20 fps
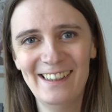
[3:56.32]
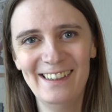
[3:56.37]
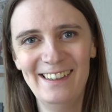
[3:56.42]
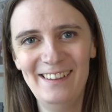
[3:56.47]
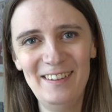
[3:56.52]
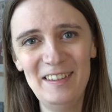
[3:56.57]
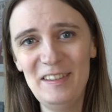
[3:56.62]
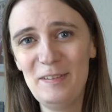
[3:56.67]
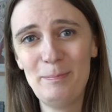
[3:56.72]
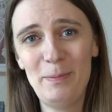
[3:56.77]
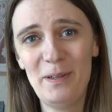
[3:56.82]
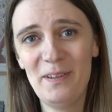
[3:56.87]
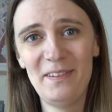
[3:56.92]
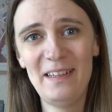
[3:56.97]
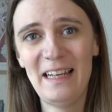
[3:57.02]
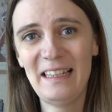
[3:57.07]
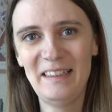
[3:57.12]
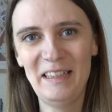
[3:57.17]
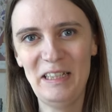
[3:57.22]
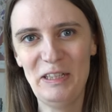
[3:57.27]
is this puzzle
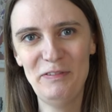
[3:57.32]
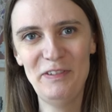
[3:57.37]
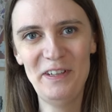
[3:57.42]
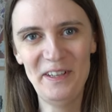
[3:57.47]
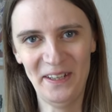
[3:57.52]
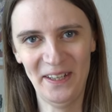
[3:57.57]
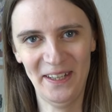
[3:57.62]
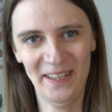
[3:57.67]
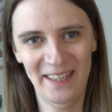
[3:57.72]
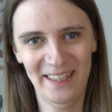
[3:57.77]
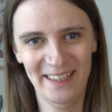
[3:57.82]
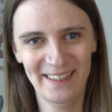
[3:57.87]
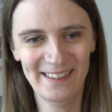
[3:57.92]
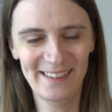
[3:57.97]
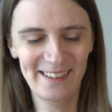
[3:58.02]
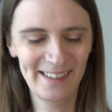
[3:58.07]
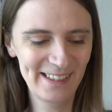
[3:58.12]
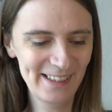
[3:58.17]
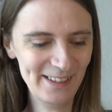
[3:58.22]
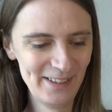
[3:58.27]
actually fun?
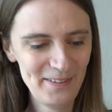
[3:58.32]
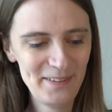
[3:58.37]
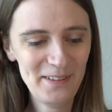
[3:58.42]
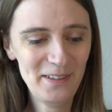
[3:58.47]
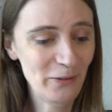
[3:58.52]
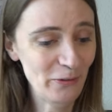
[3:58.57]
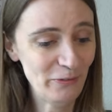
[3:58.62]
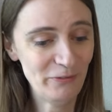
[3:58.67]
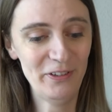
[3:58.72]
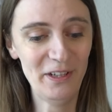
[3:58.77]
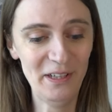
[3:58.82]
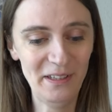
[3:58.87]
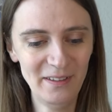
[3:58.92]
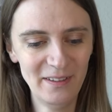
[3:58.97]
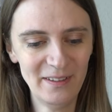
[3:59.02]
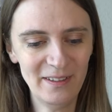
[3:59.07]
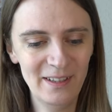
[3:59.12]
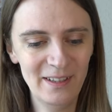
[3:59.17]
Does it look fun?